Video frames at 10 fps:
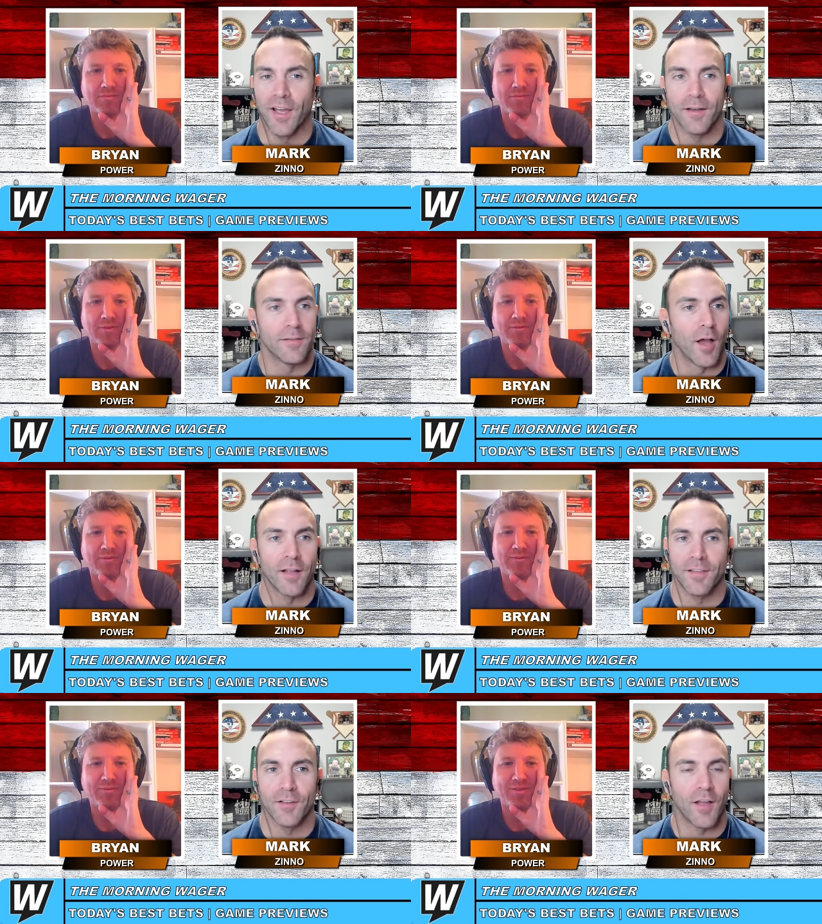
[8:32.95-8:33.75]
Speaker 1: ahead. Go
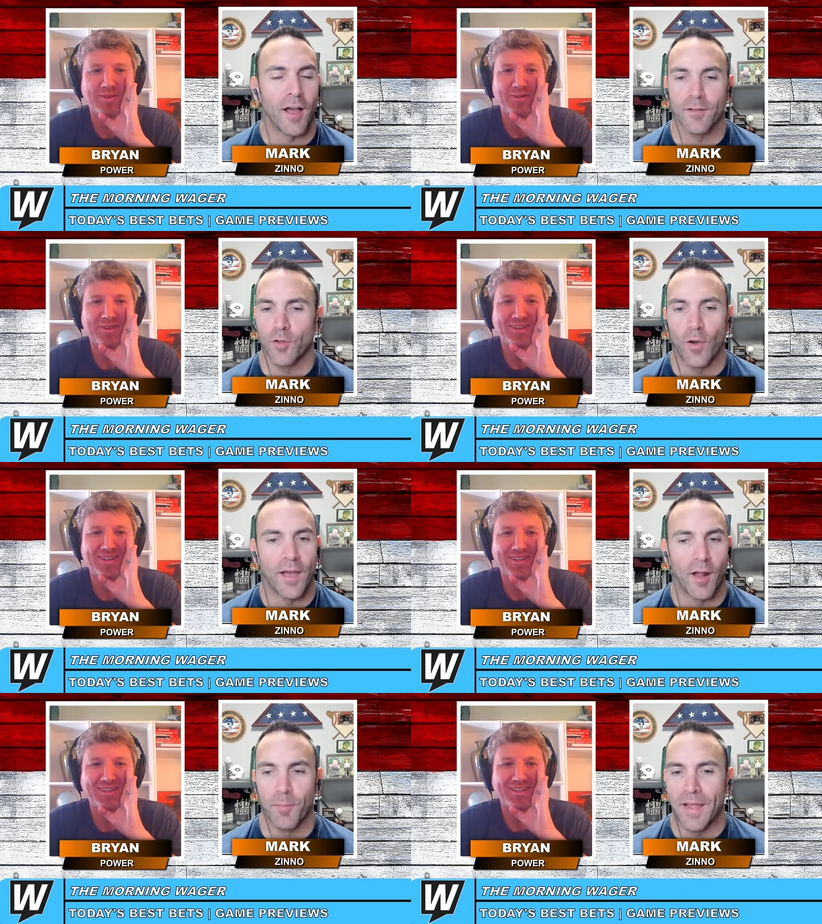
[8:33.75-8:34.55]

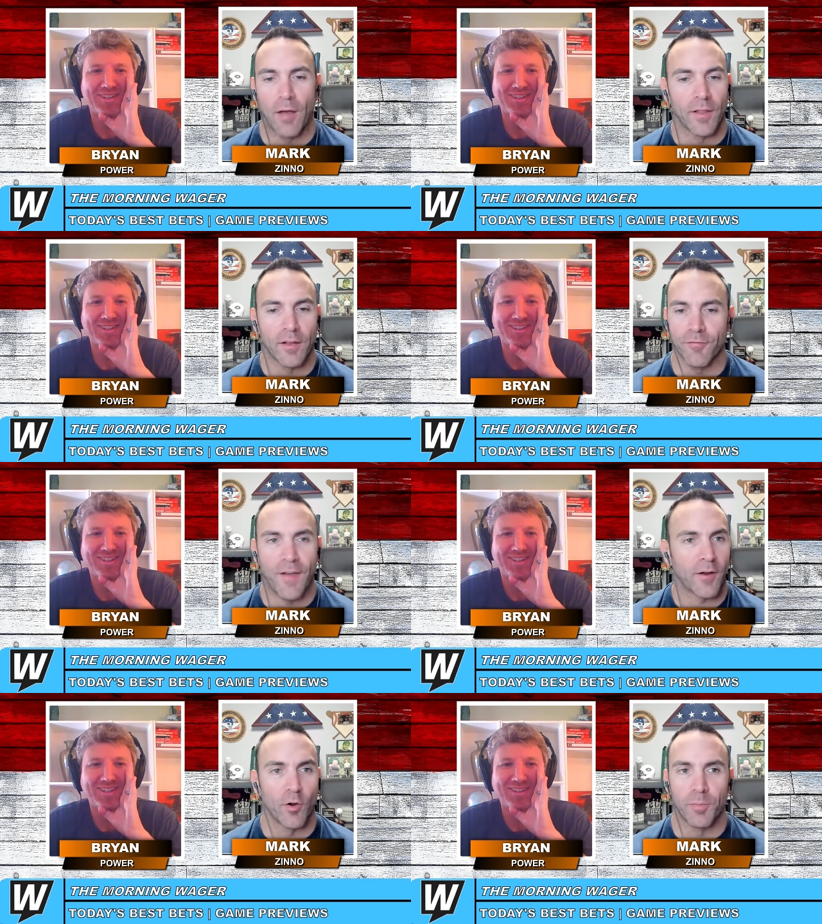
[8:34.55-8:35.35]
ahead. I'll be out like a
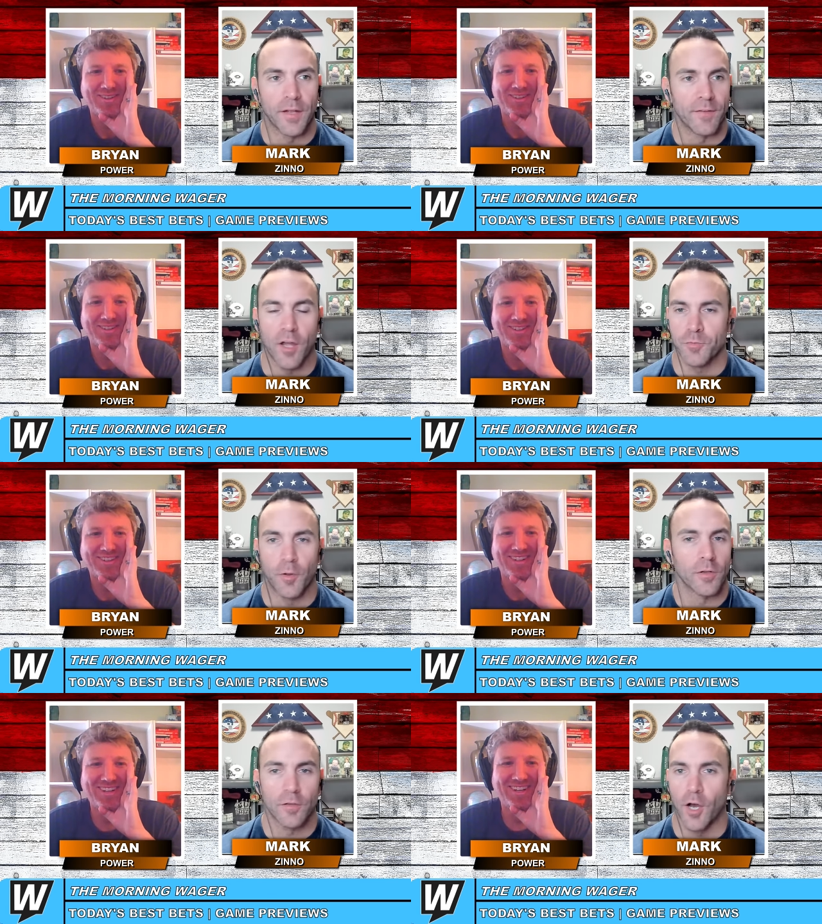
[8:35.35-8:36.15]
fat girl playing
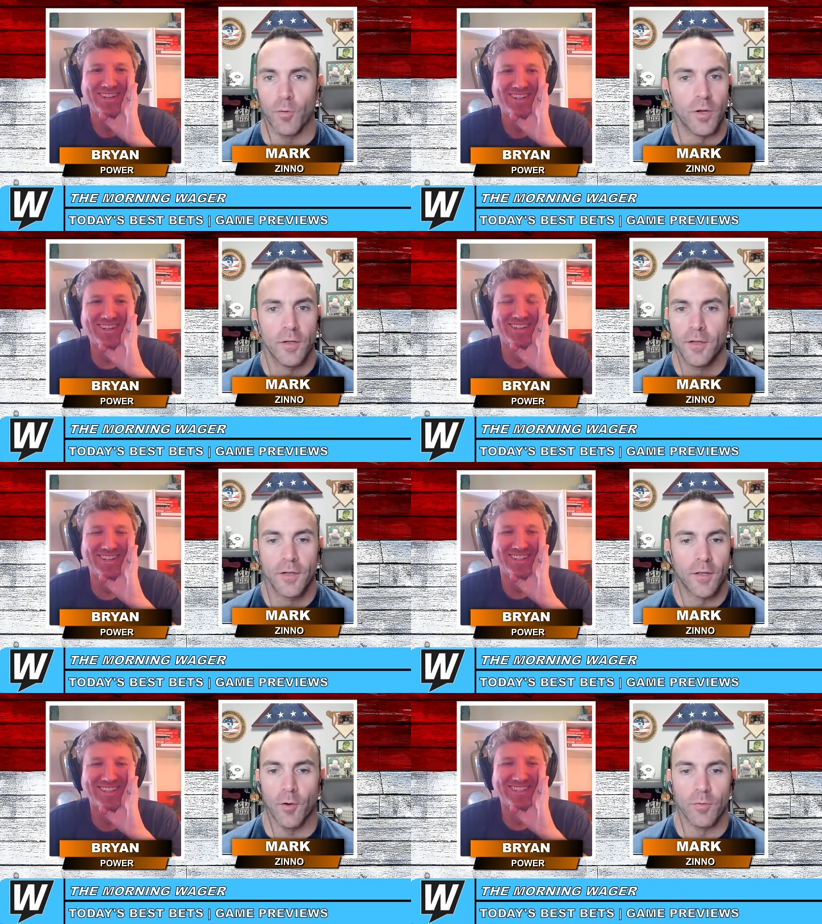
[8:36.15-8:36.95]
dodgeball. Go.
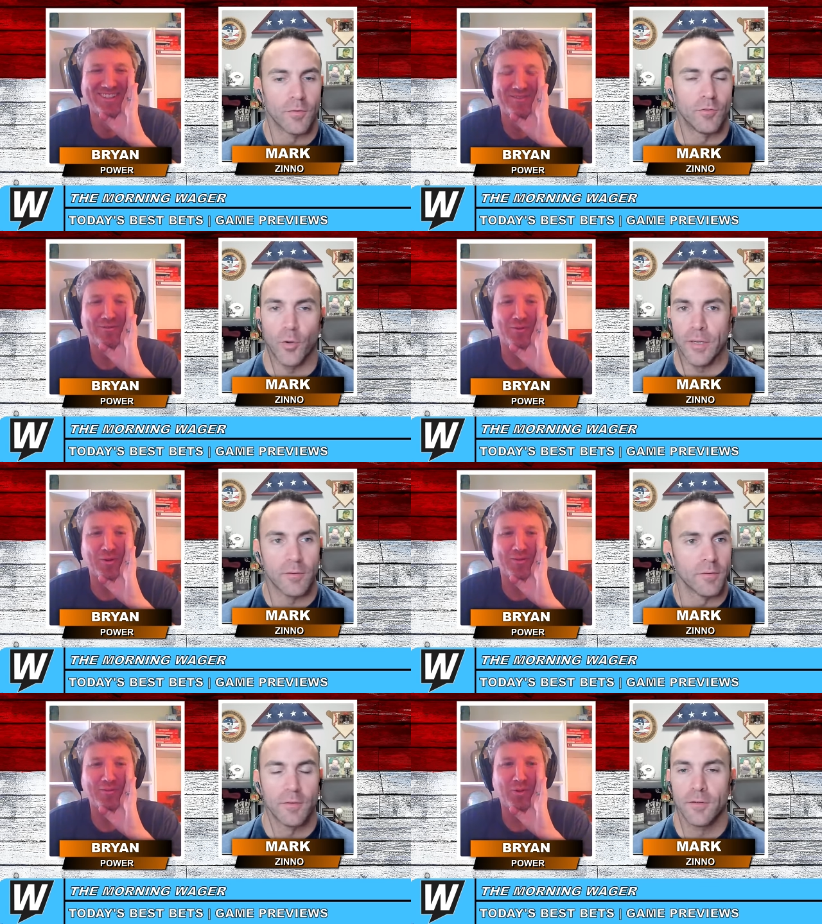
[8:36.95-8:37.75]
Speaker 2: Go.
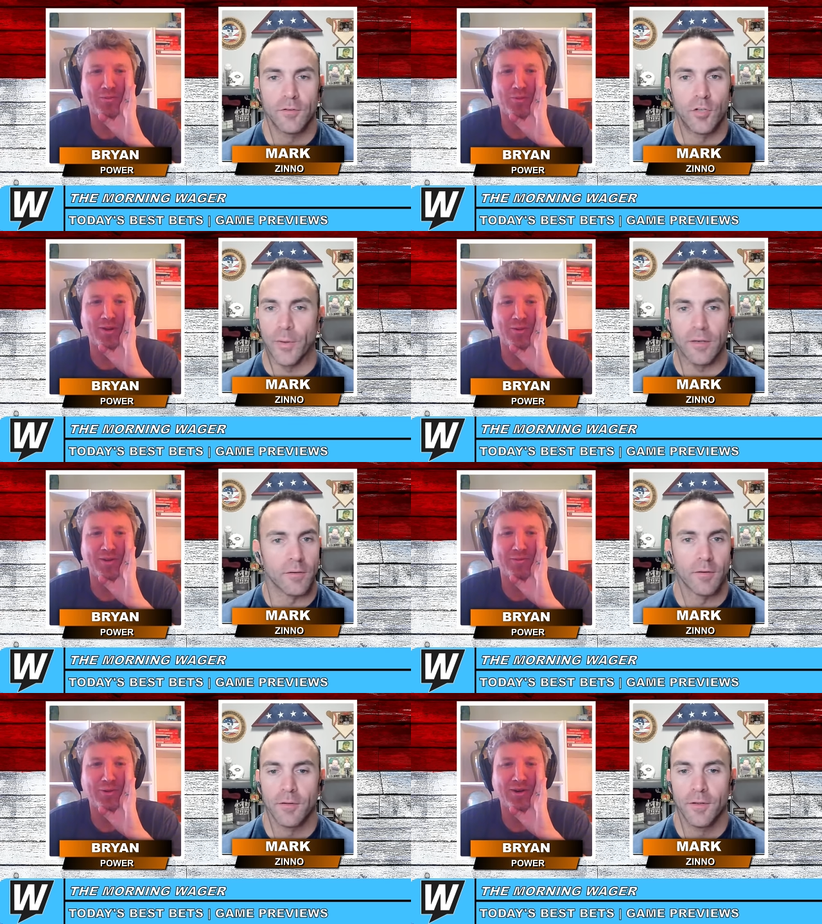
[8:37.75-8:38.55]

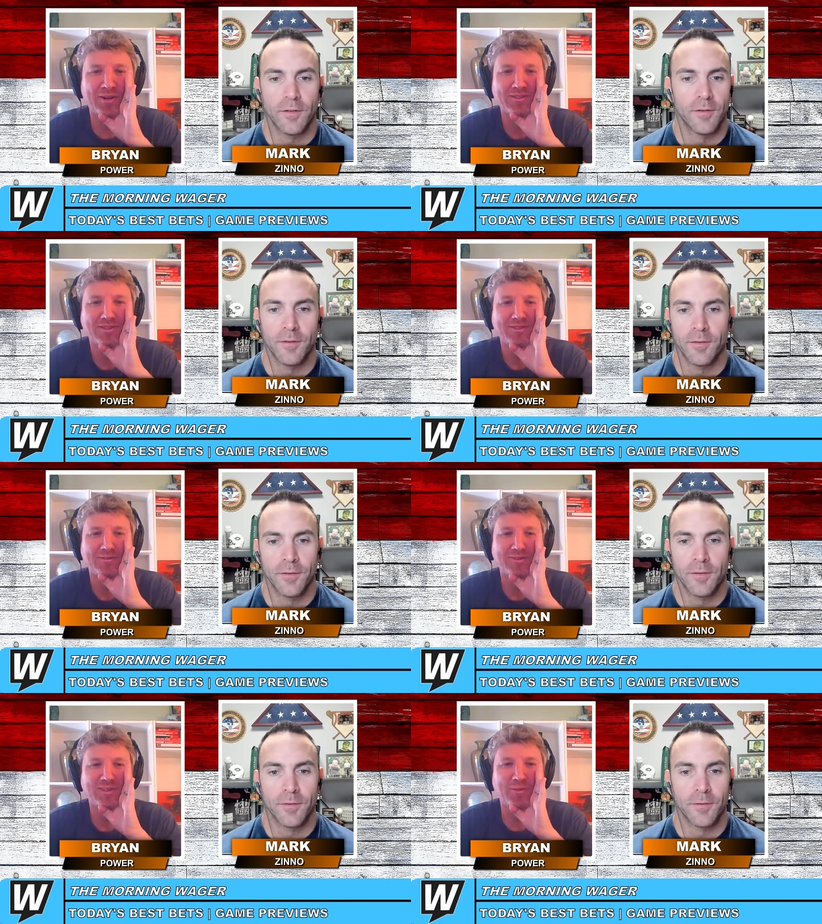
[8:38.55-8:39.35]
4.14.
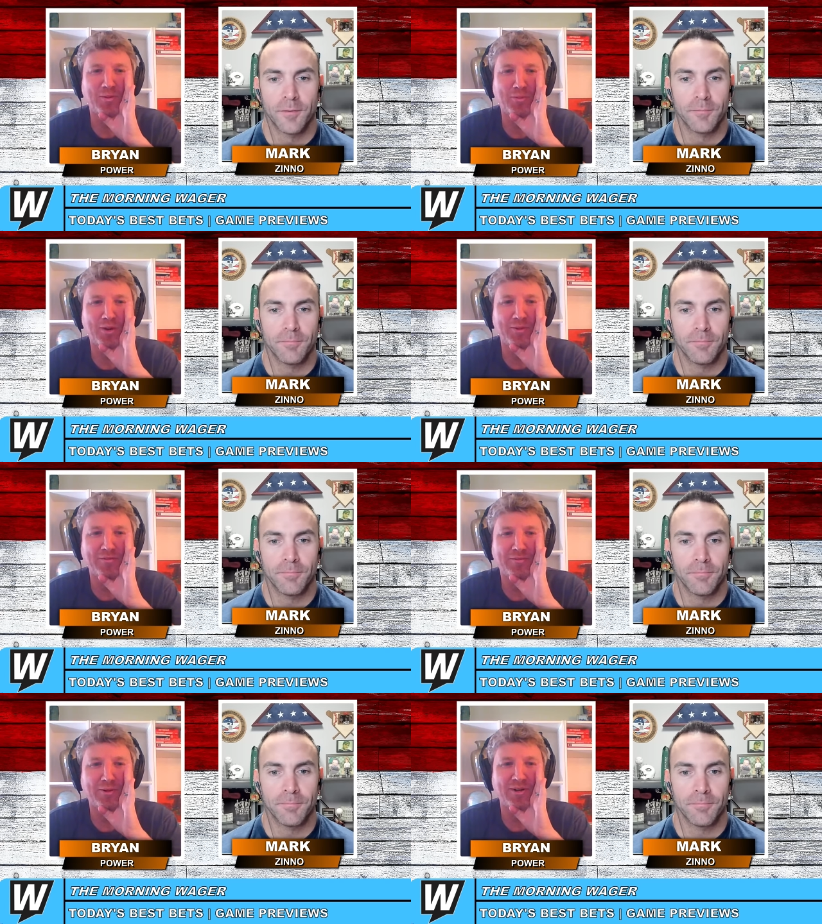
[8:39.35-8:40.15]
It's
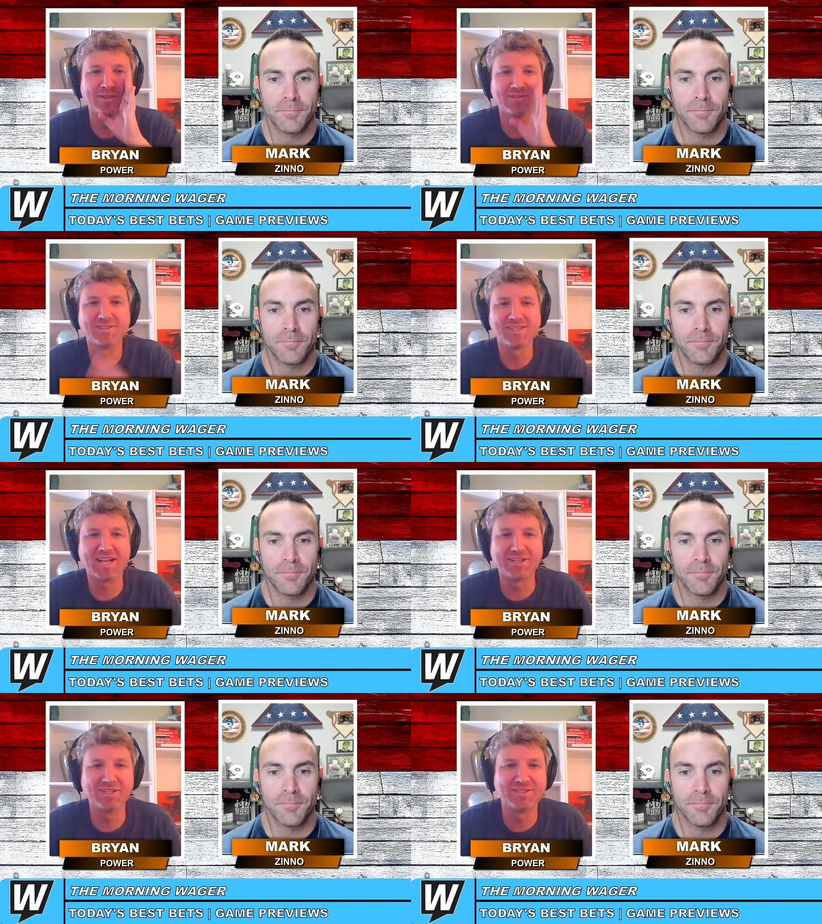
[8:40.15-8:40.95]
4.14. It's
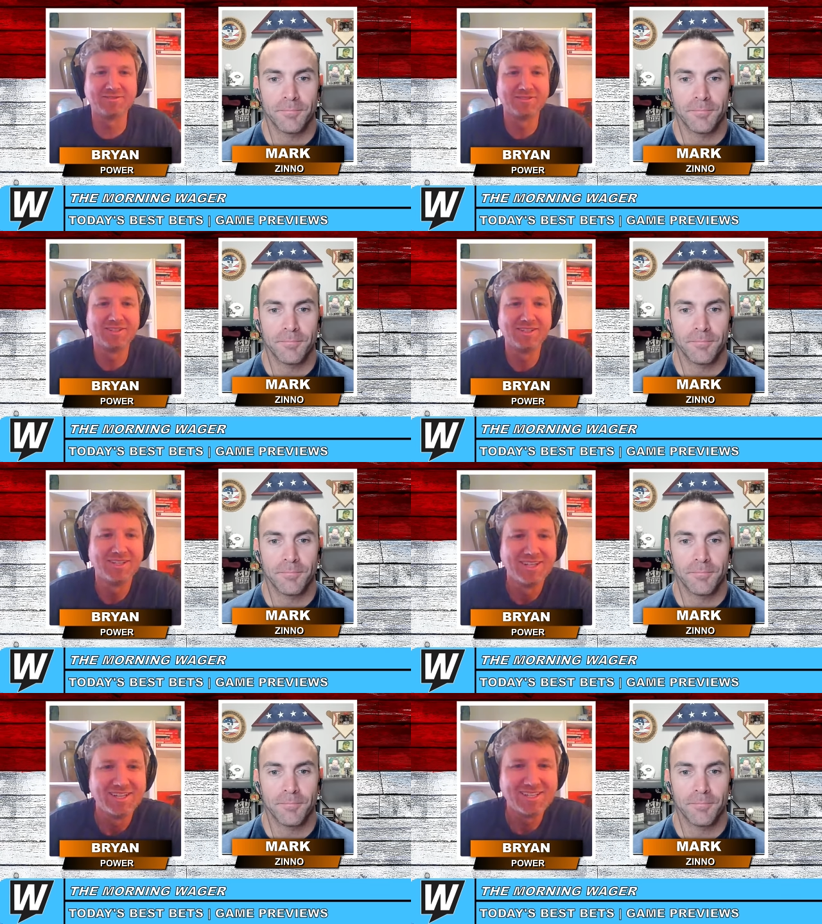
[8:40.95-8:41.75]
not good.
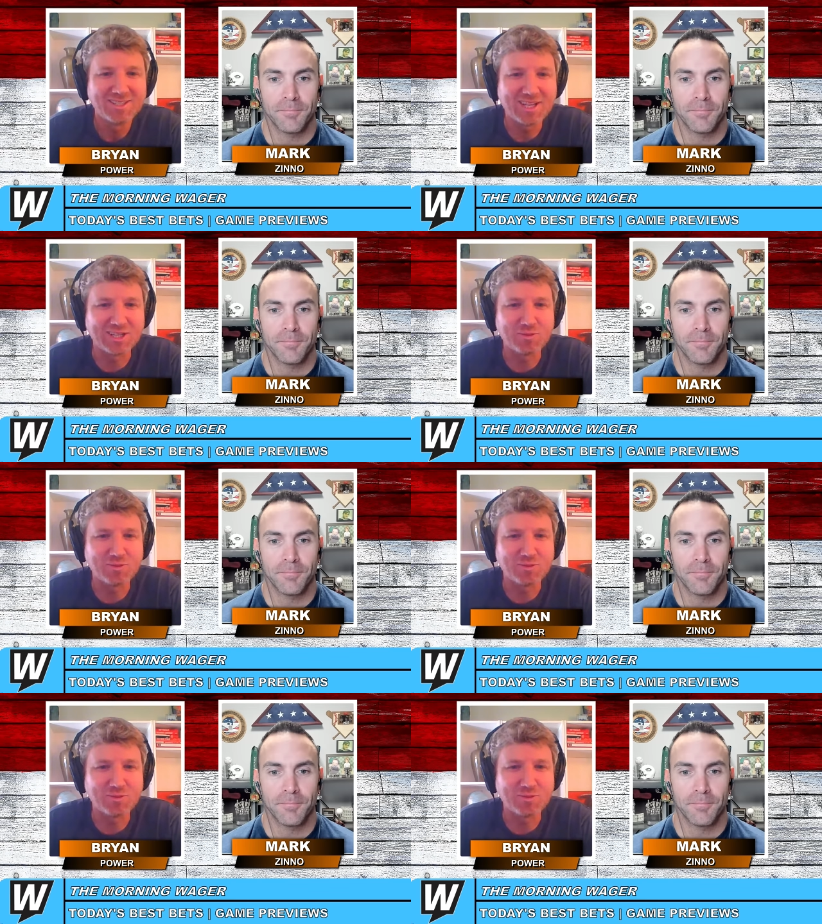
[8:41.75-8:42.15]
It's got a